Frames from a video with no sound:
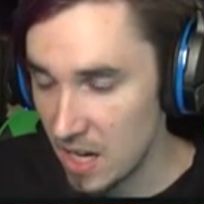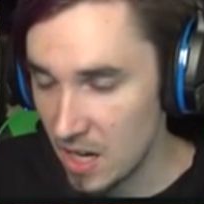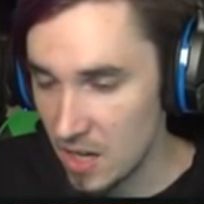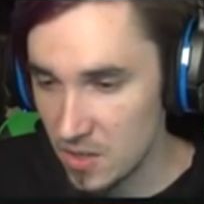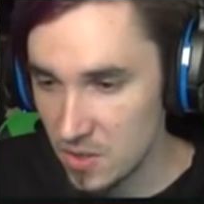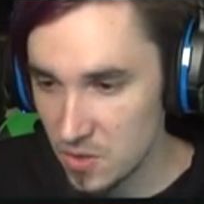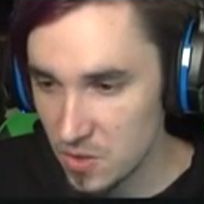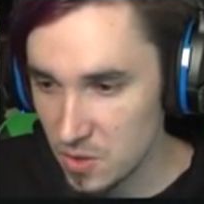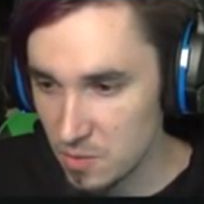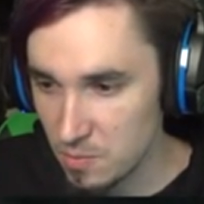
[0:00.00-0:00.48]

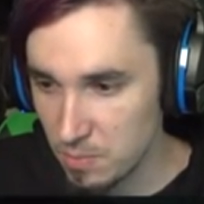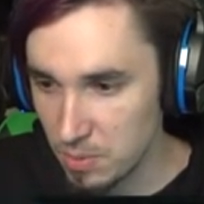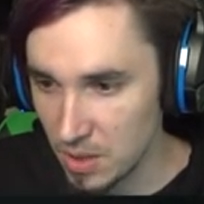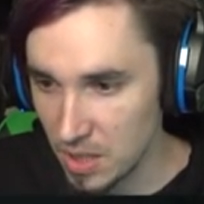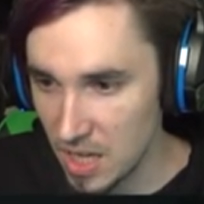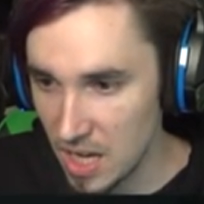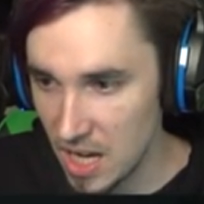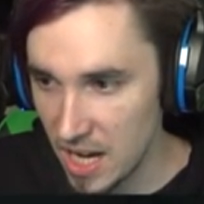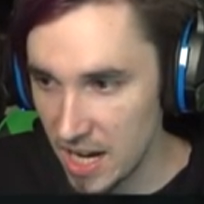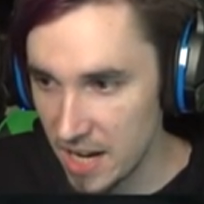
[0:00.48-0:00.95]
Hunter's
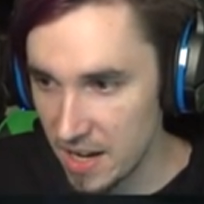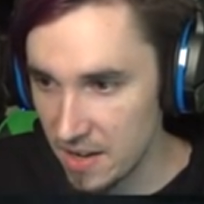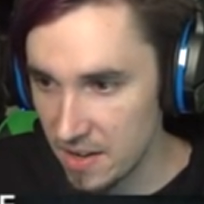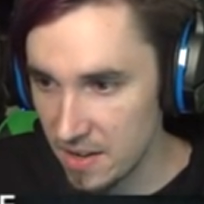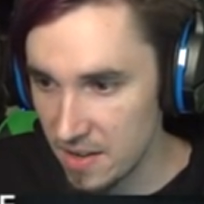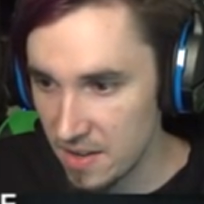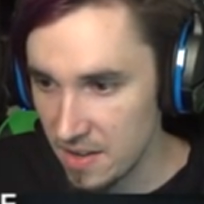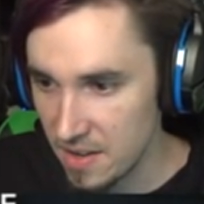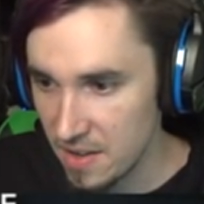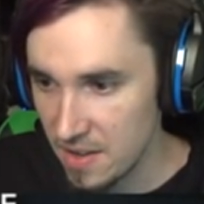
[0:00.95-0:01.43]
blind.
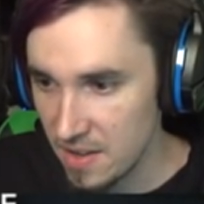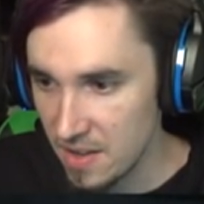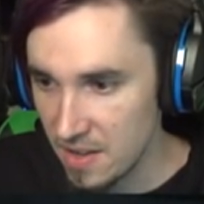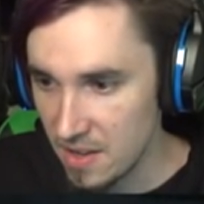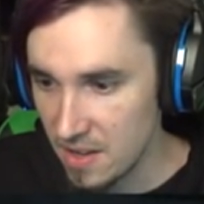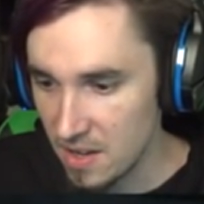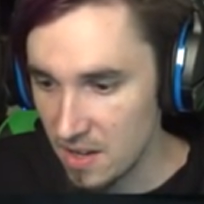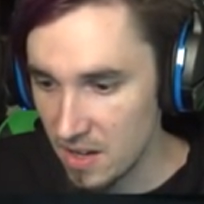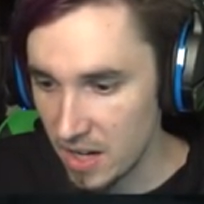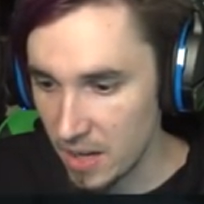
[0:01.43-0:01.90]

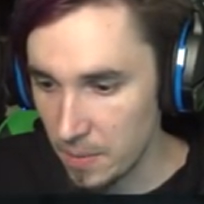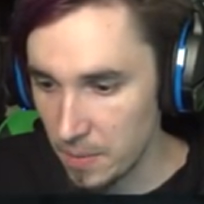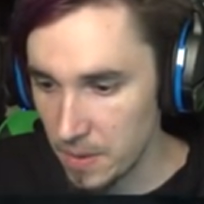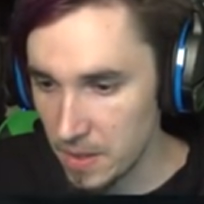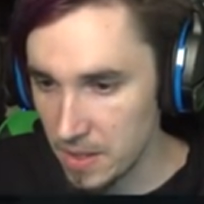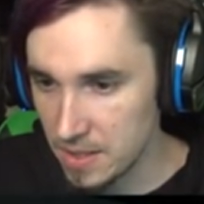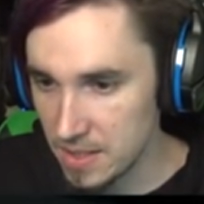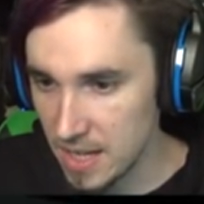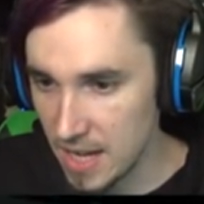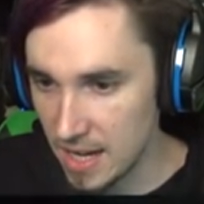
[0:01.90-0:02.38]
Okay,
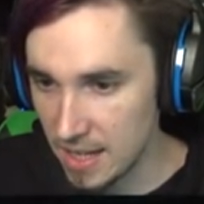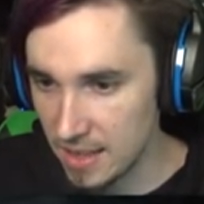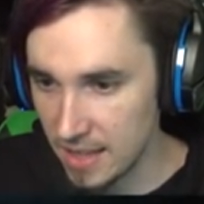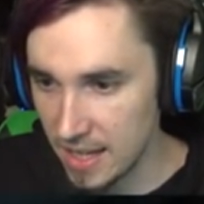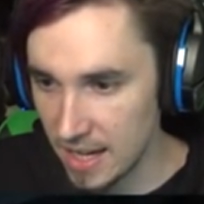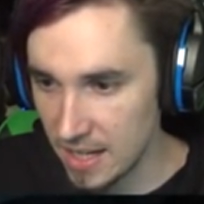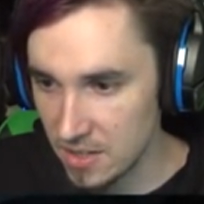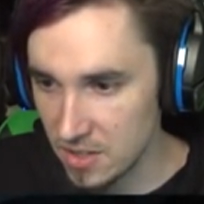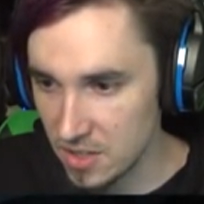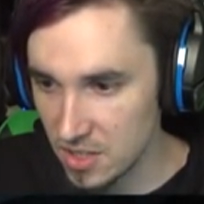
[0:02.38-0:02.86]
we're gonna take
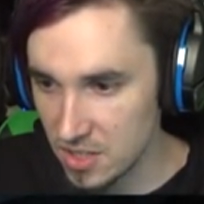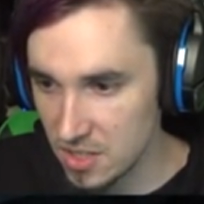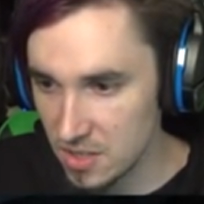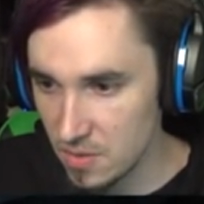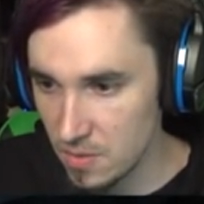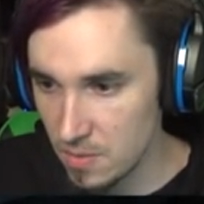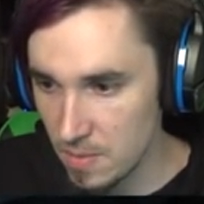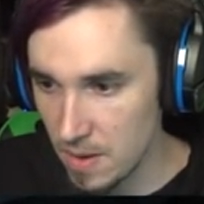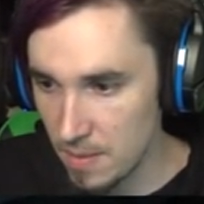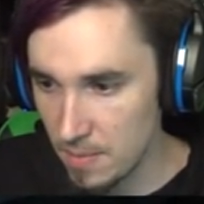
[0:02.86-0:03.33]
that, just
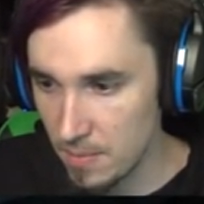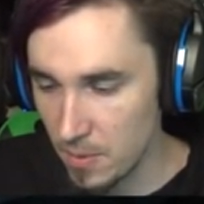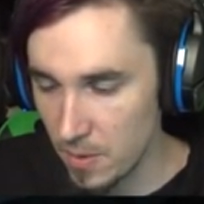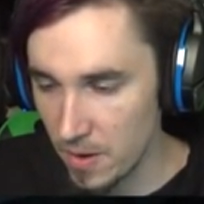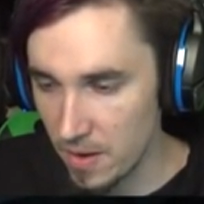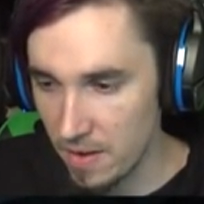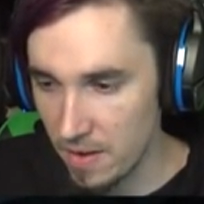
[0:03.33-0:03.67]
to remember